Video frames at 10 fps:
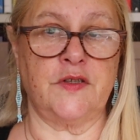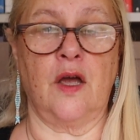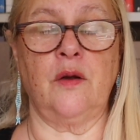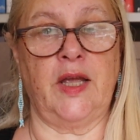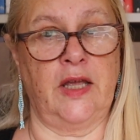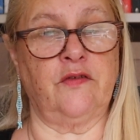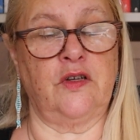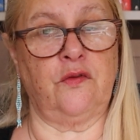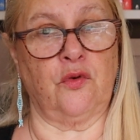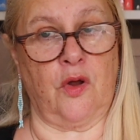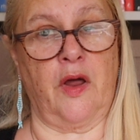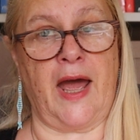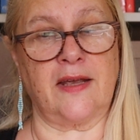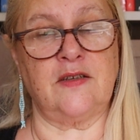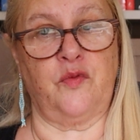So even if you're not an
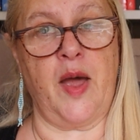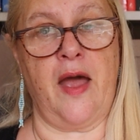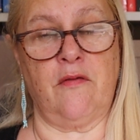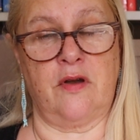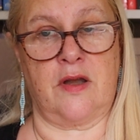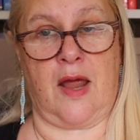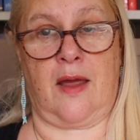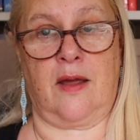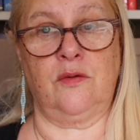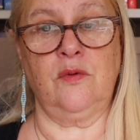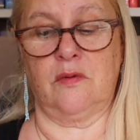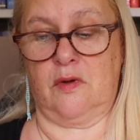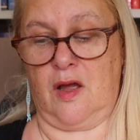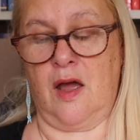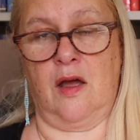active parent now,
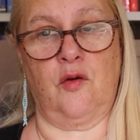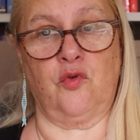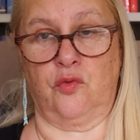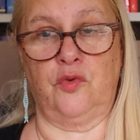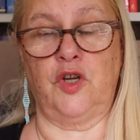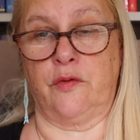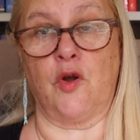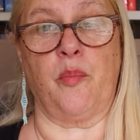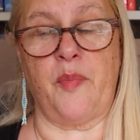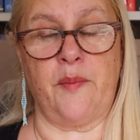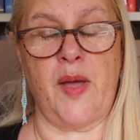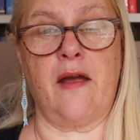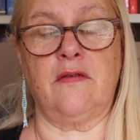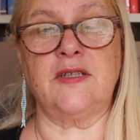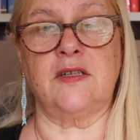not
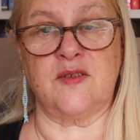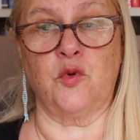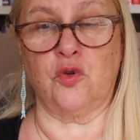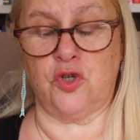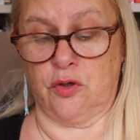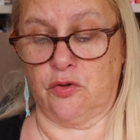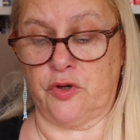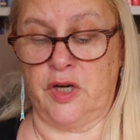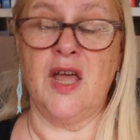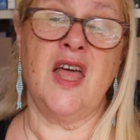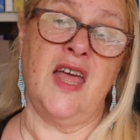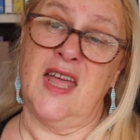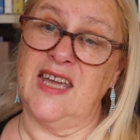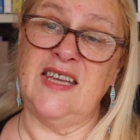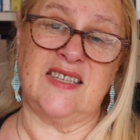parenting small children,
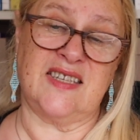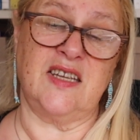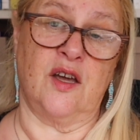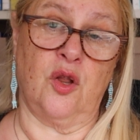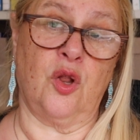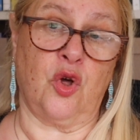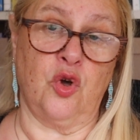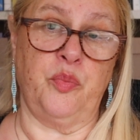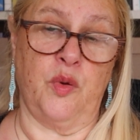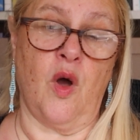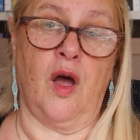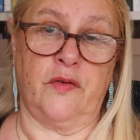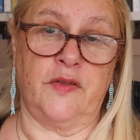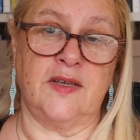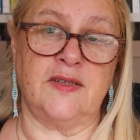it still could be
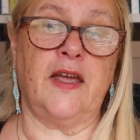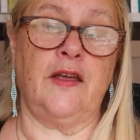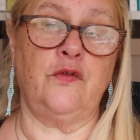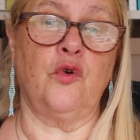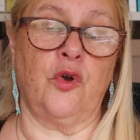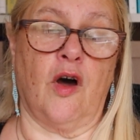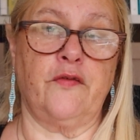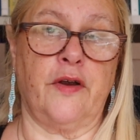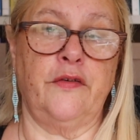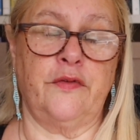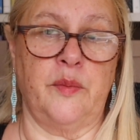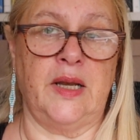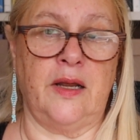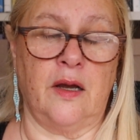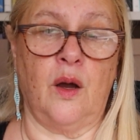worth it if you're not very
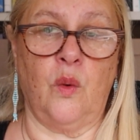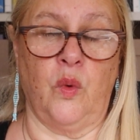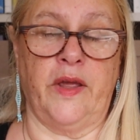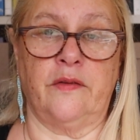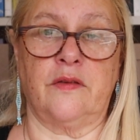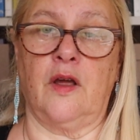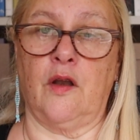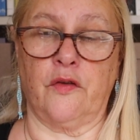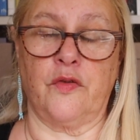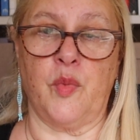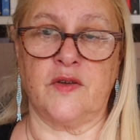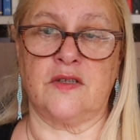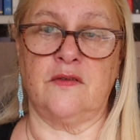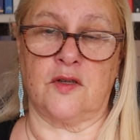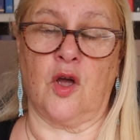familiar with a lot of the
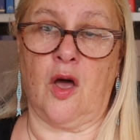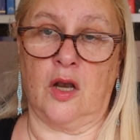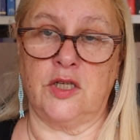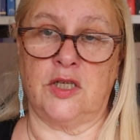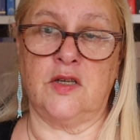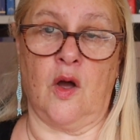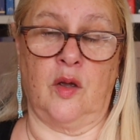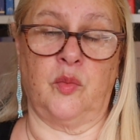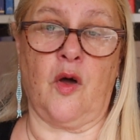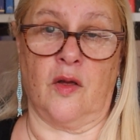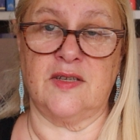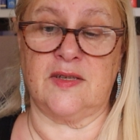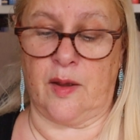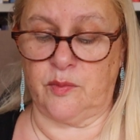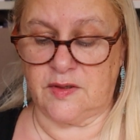positive psychology type
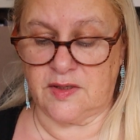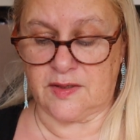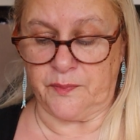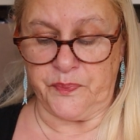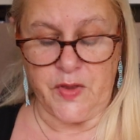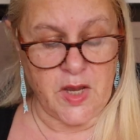concepts.